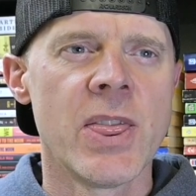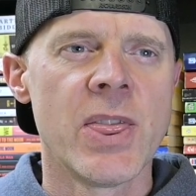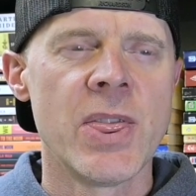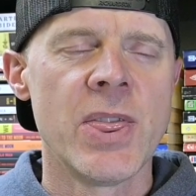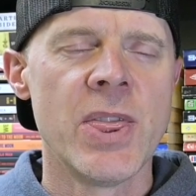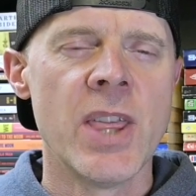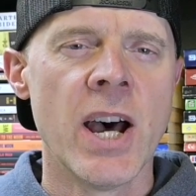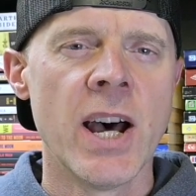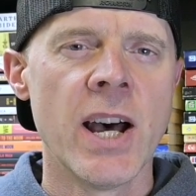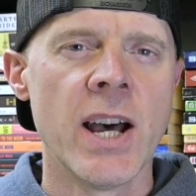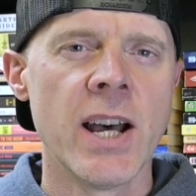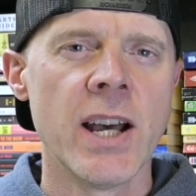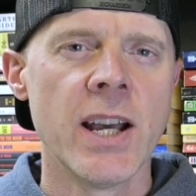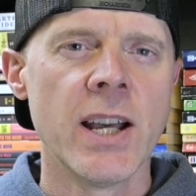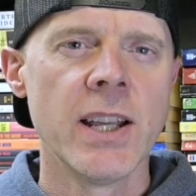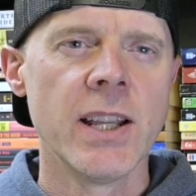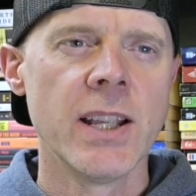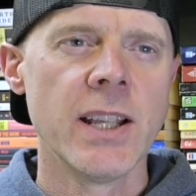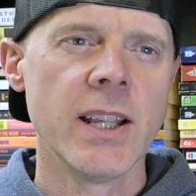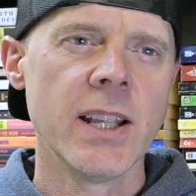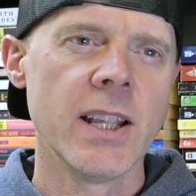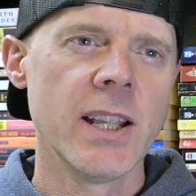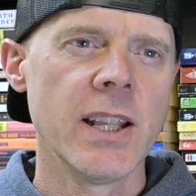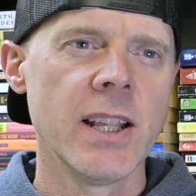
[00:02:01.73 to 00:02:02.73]

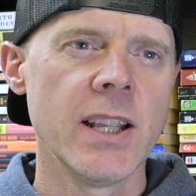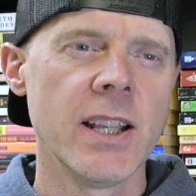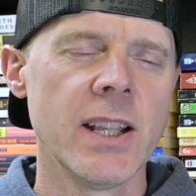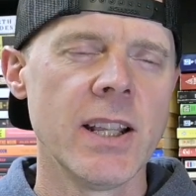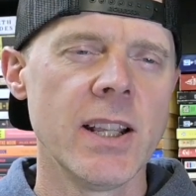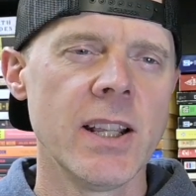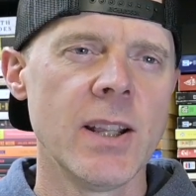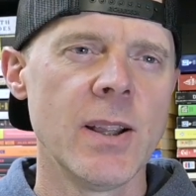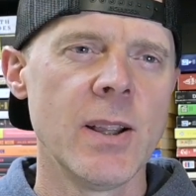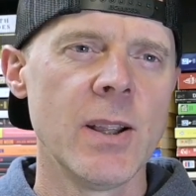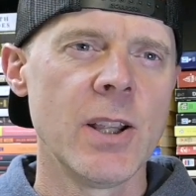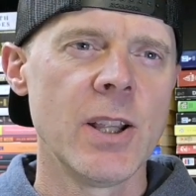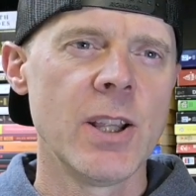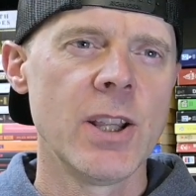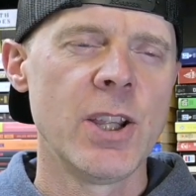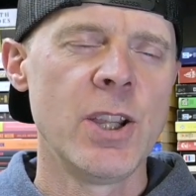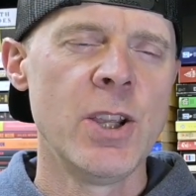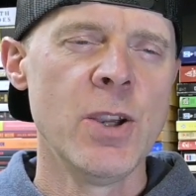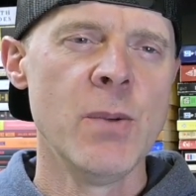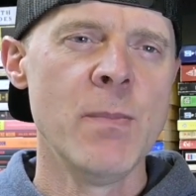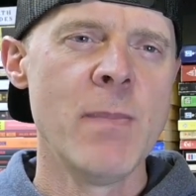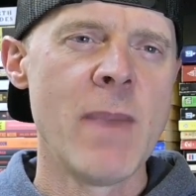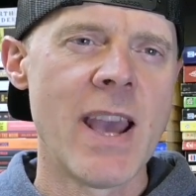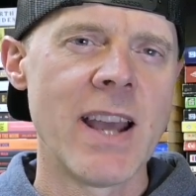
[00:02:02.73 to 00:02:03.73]
the
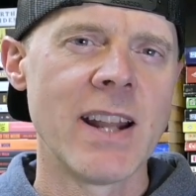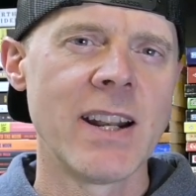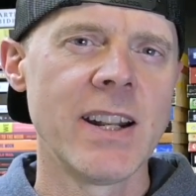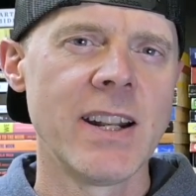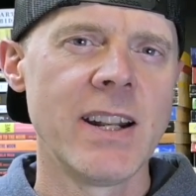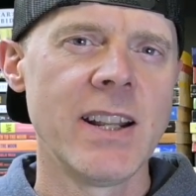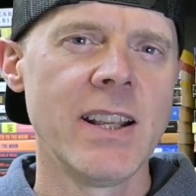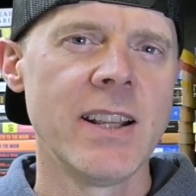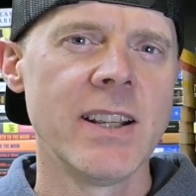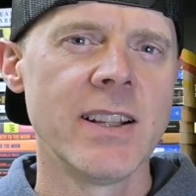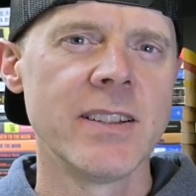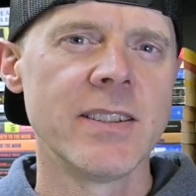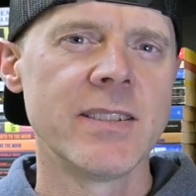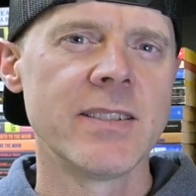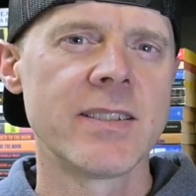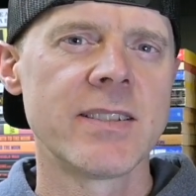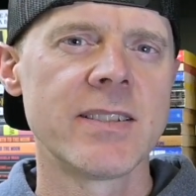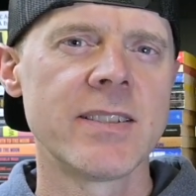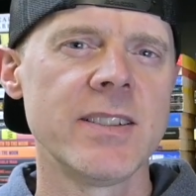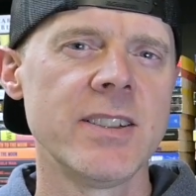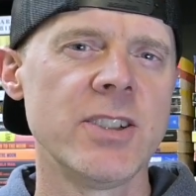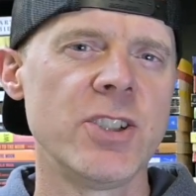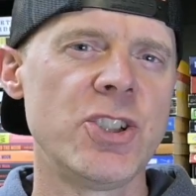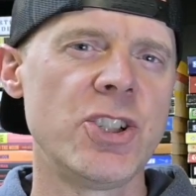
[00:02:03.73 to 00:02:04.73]
humanity
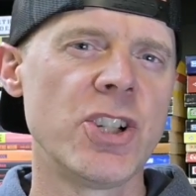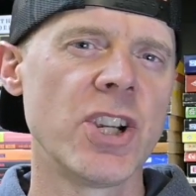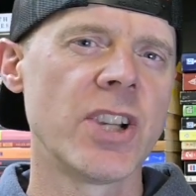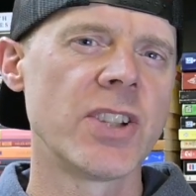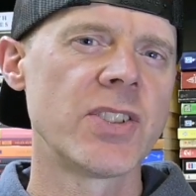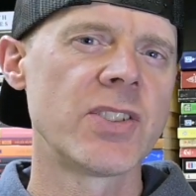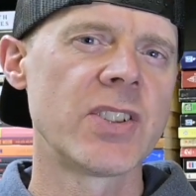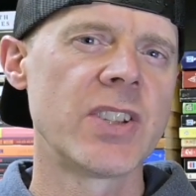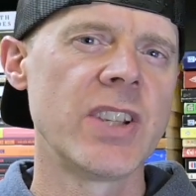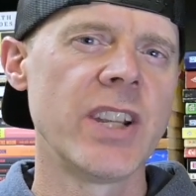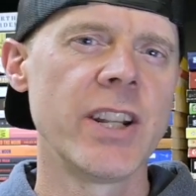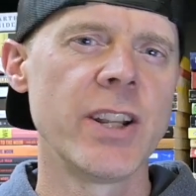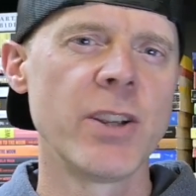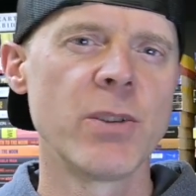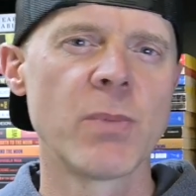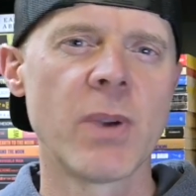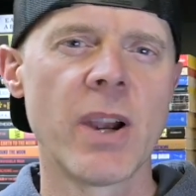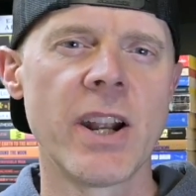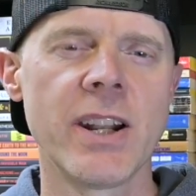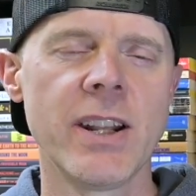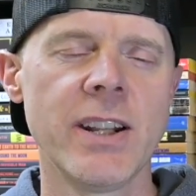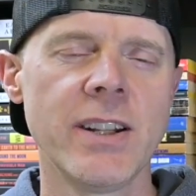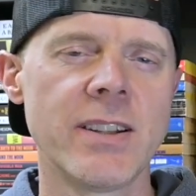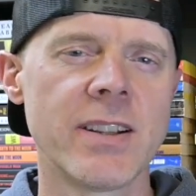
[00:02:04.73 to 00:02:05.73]
is just getting
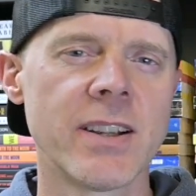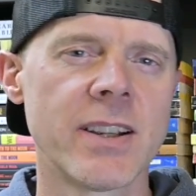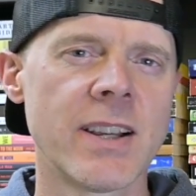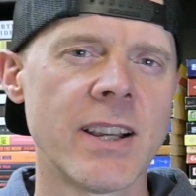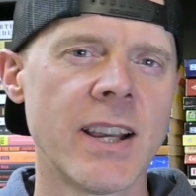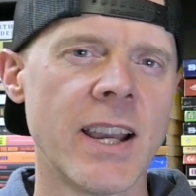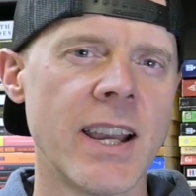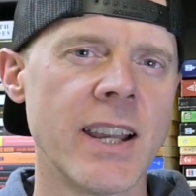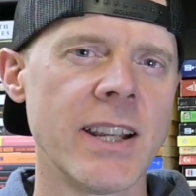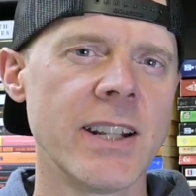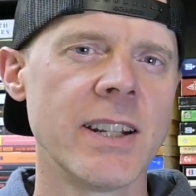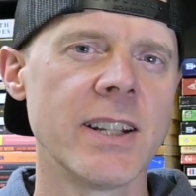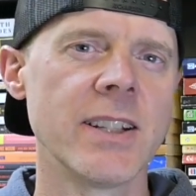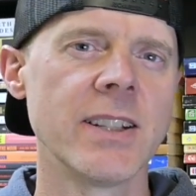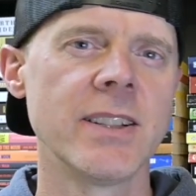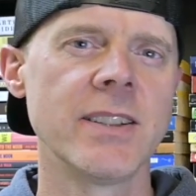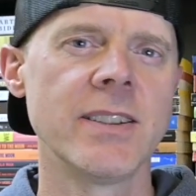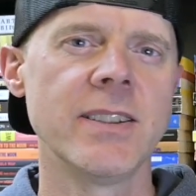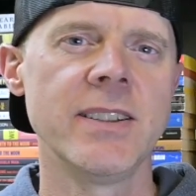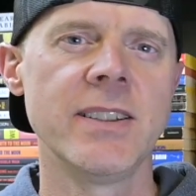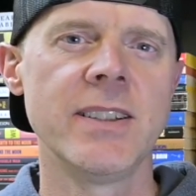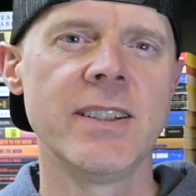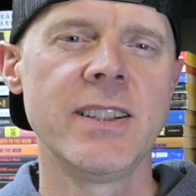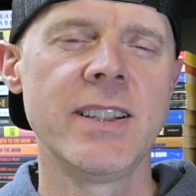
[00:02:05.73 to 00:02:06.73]
ready to kind
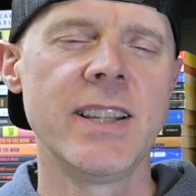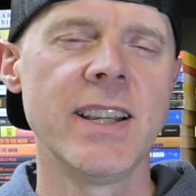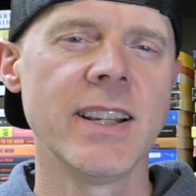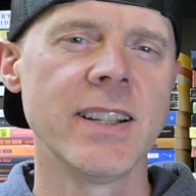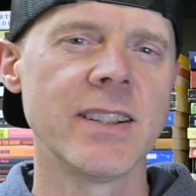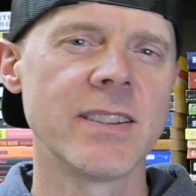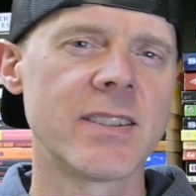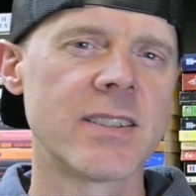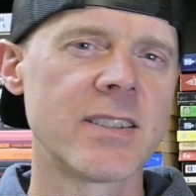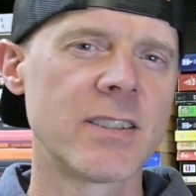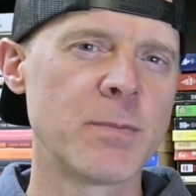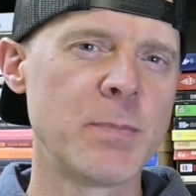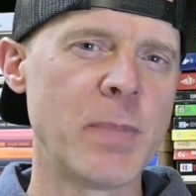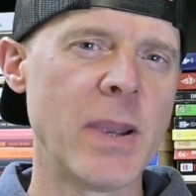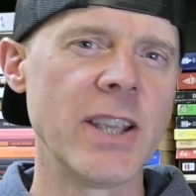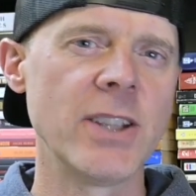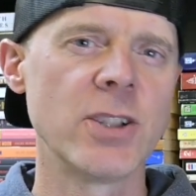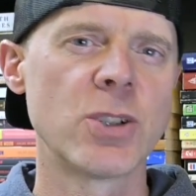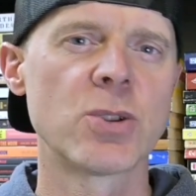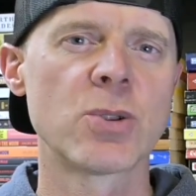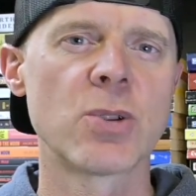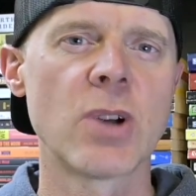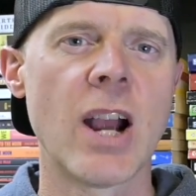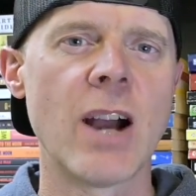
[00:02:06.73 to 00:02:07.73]
of get
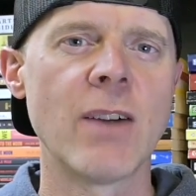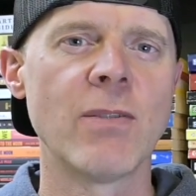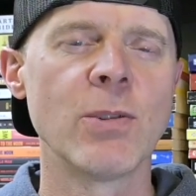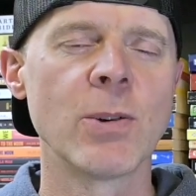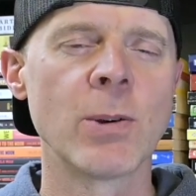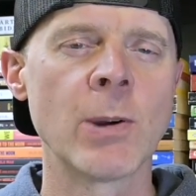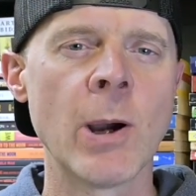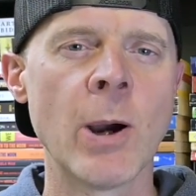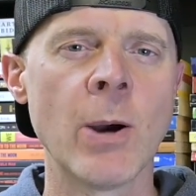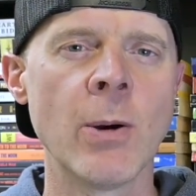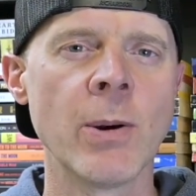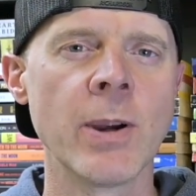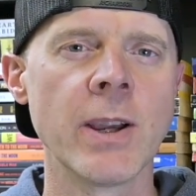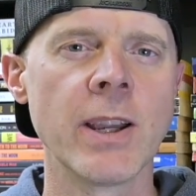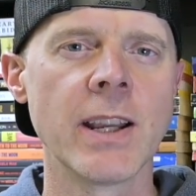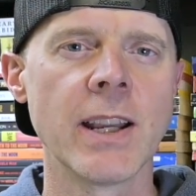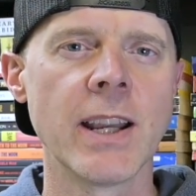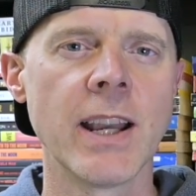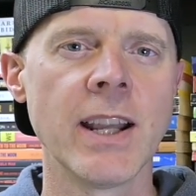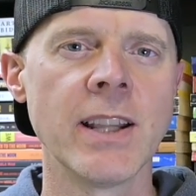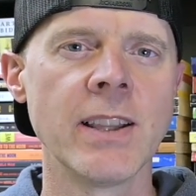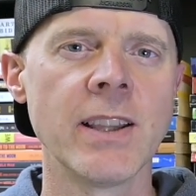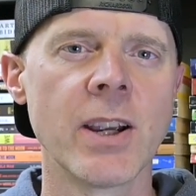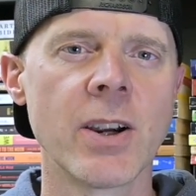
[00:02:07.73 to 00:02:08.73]
space travel
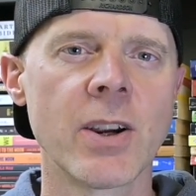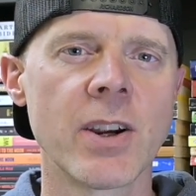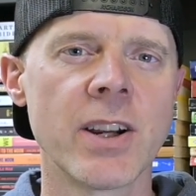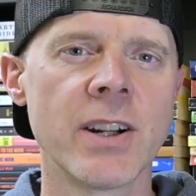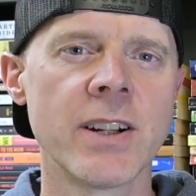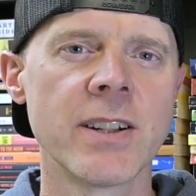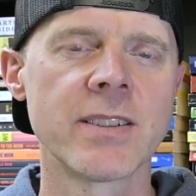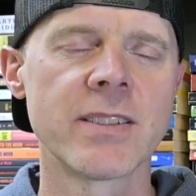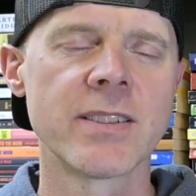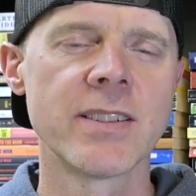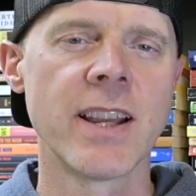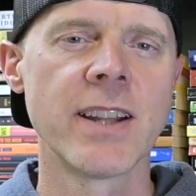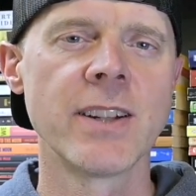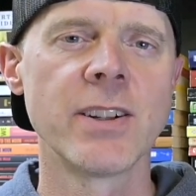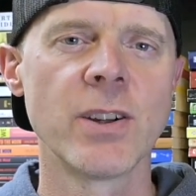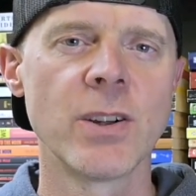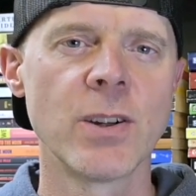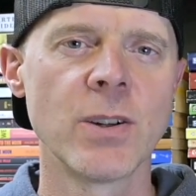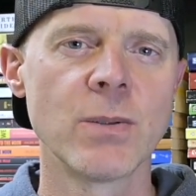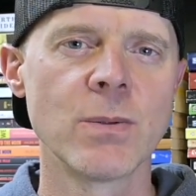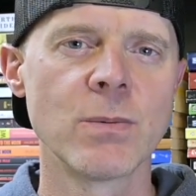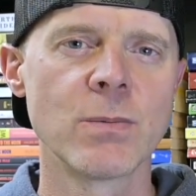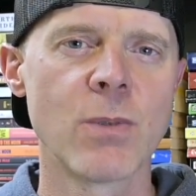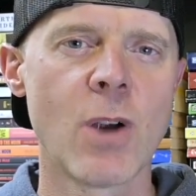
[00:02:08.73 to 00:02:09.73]
going, and they're going to send
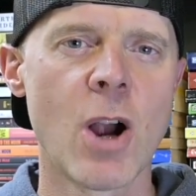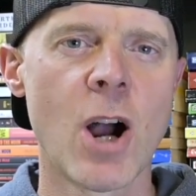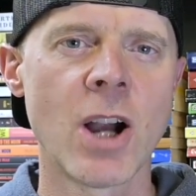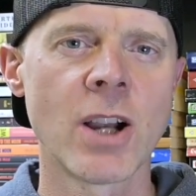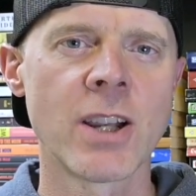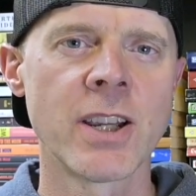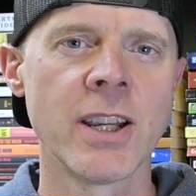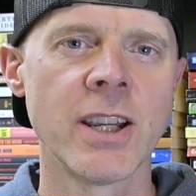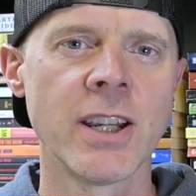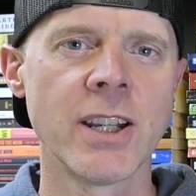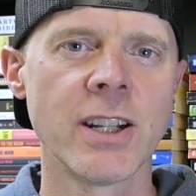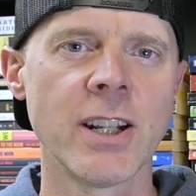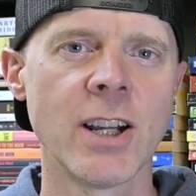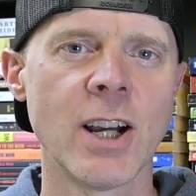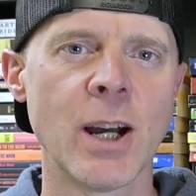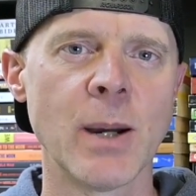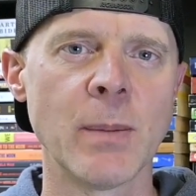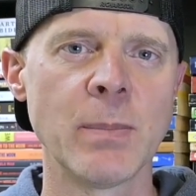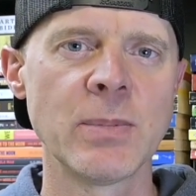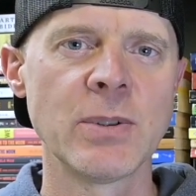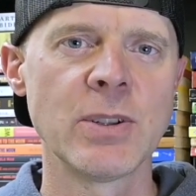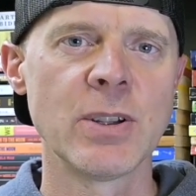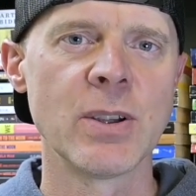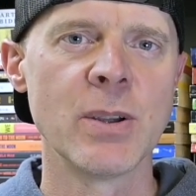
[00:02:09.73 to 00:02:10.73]
a rocket
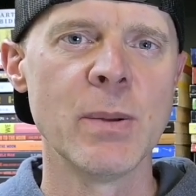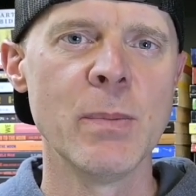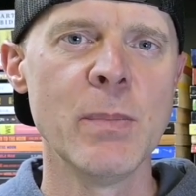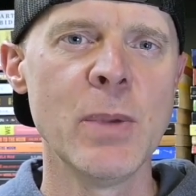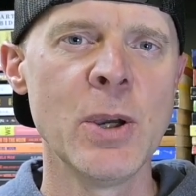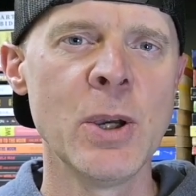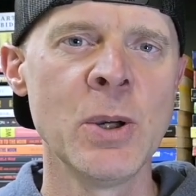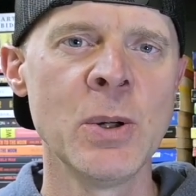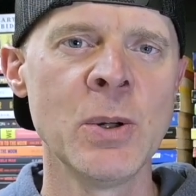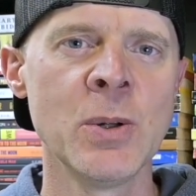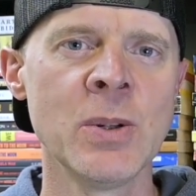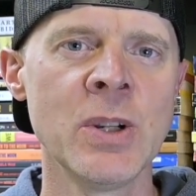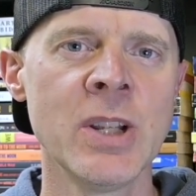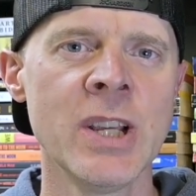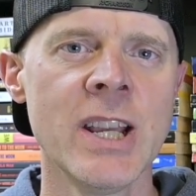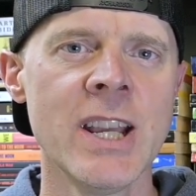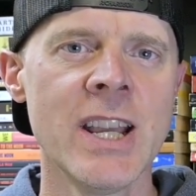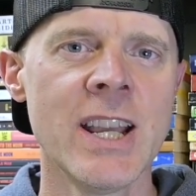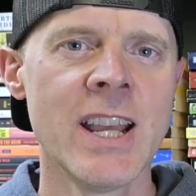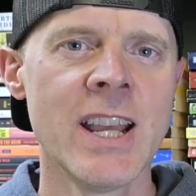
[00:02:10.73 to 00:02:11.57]
up to the moon